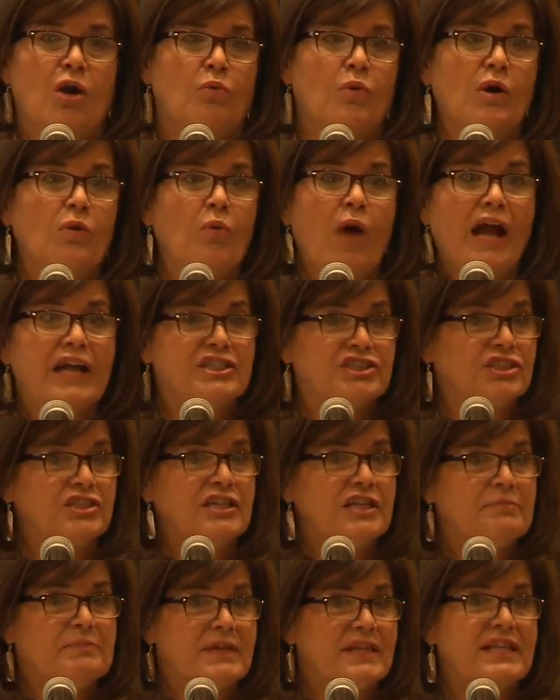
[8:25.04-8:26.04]
Well, why
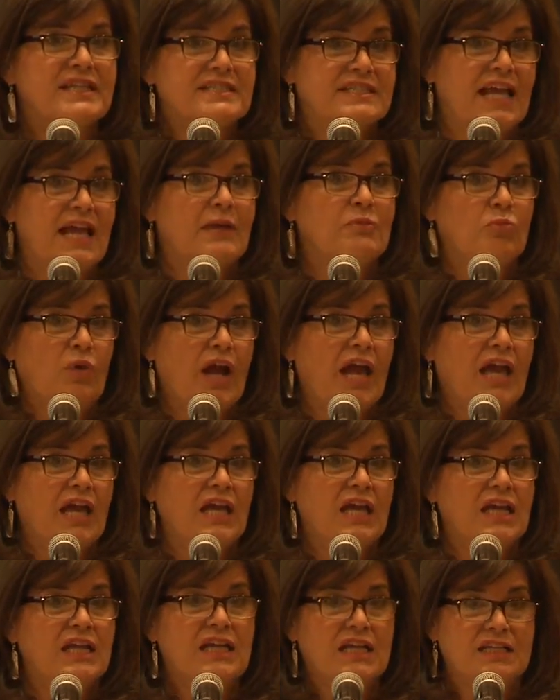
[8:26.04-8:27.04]
shouldn't it be the same
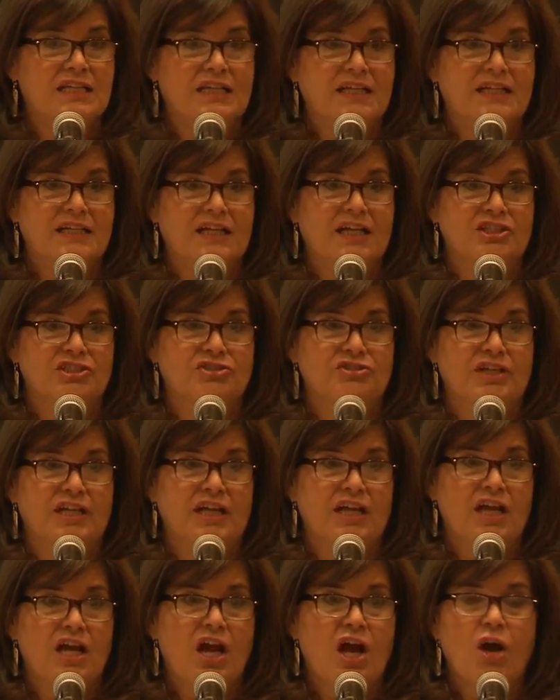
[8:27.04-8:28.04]
way in Indian
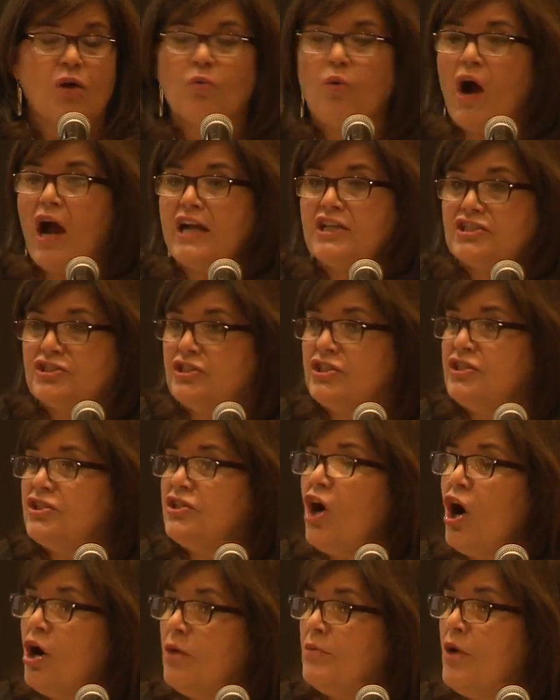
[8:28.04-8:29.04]
Country? Why
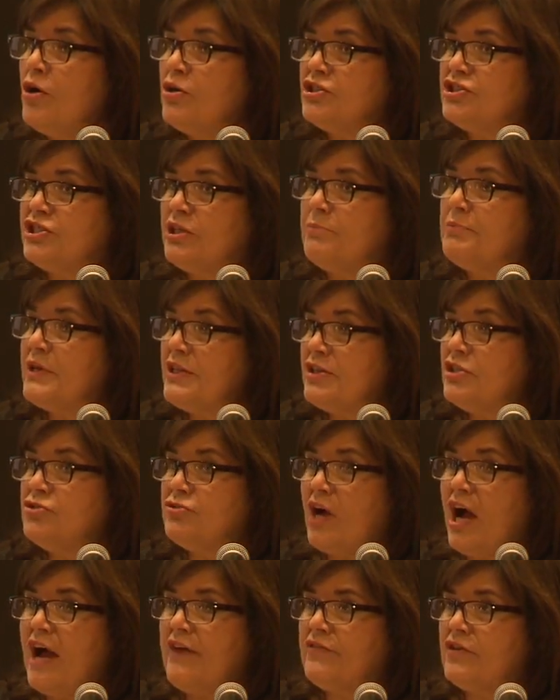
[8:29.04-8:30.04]
shouldn't home ownership be the
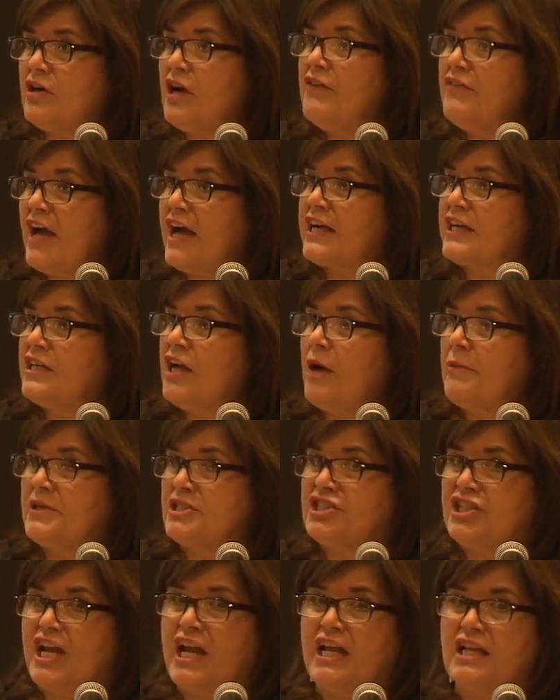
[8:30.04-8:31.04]
driver of
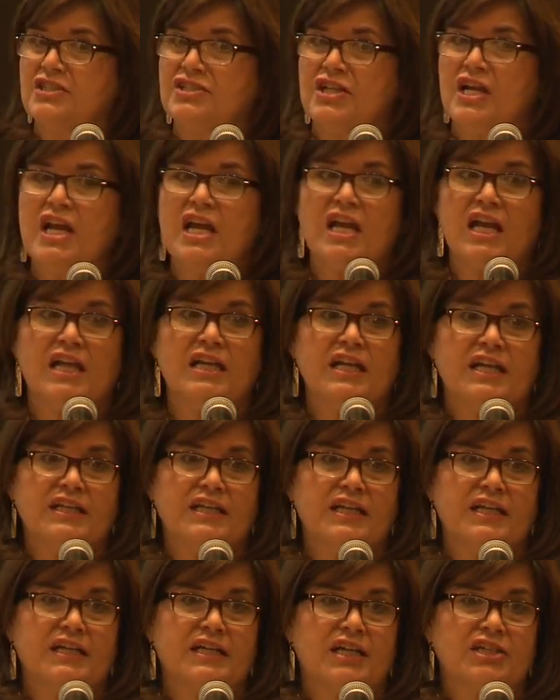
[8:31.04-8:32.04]
economic change in
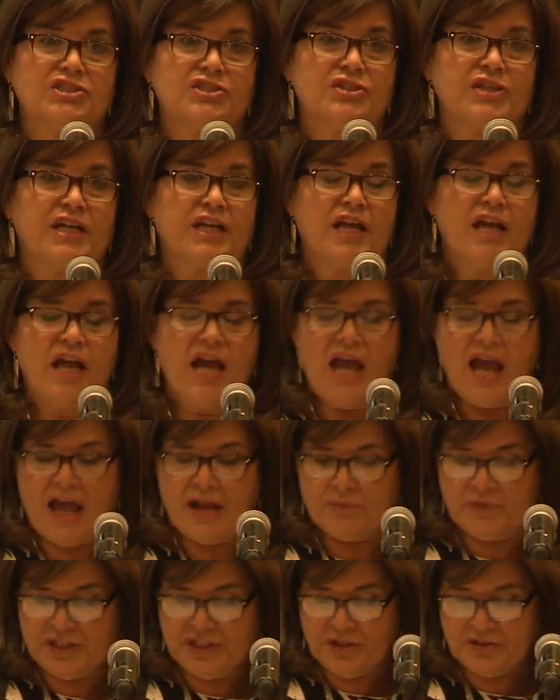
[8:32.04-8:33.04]
Indian Country?
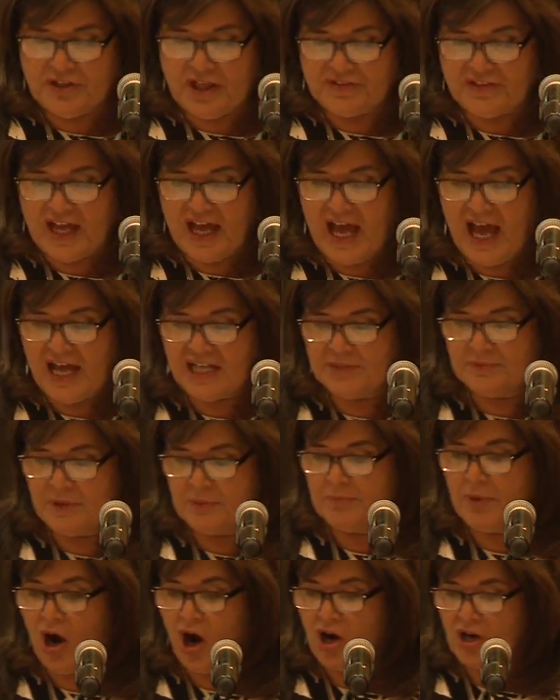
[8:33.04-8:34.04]
And we knew that that had to
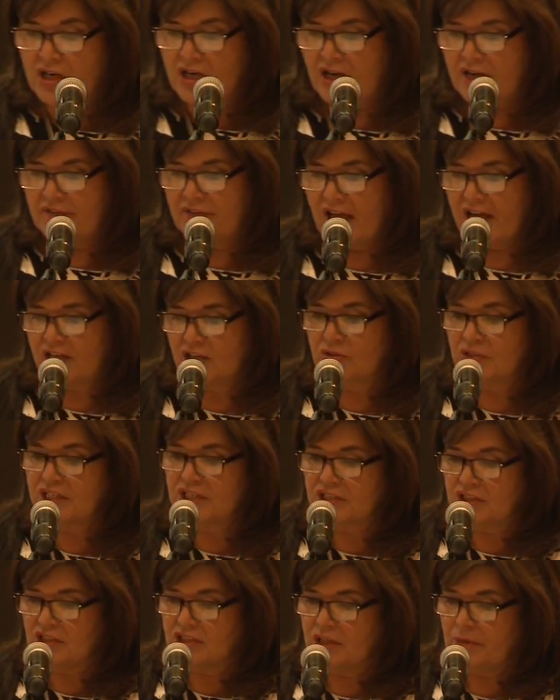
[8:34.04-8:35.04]
be part of that
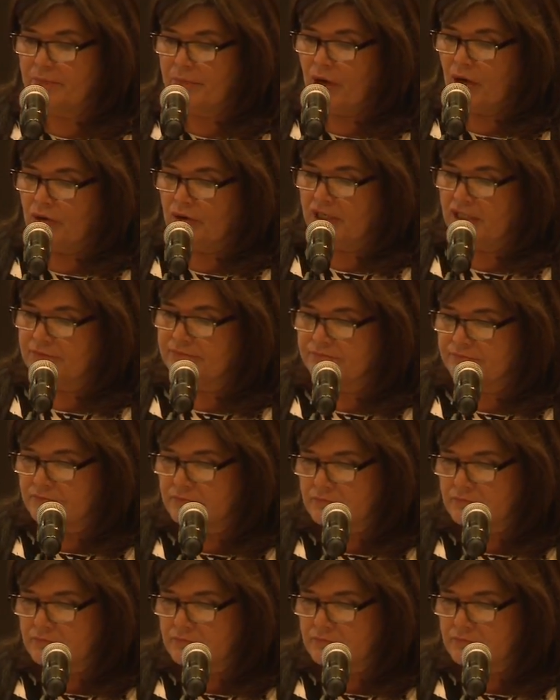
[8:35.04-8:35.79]
critical component.